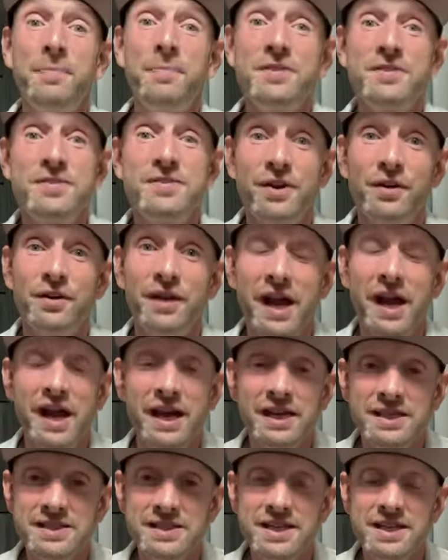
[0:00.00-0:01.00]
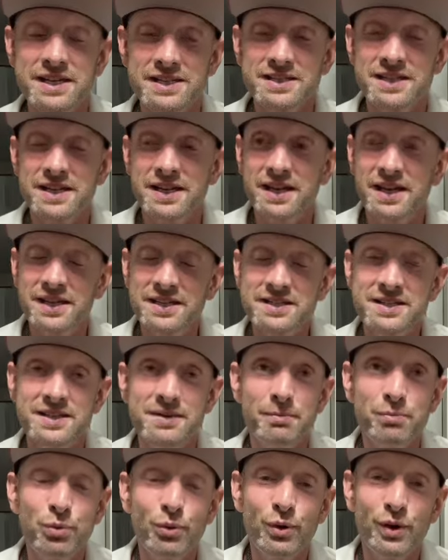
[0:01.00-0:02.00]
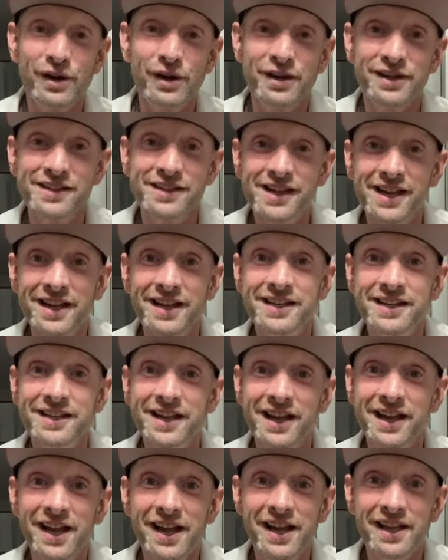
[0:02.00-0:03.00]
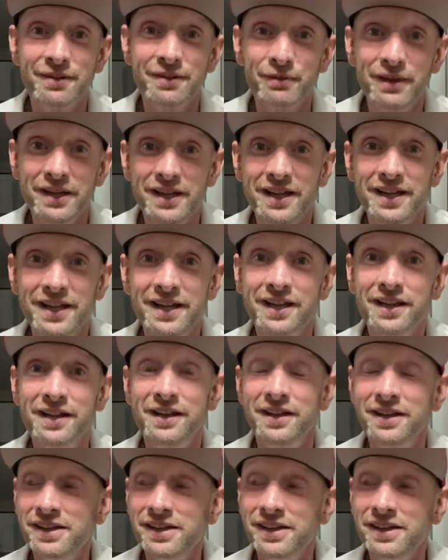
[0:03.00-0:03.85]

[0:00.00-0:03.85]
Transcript: So yeah, it's it's it's important that yeah that we get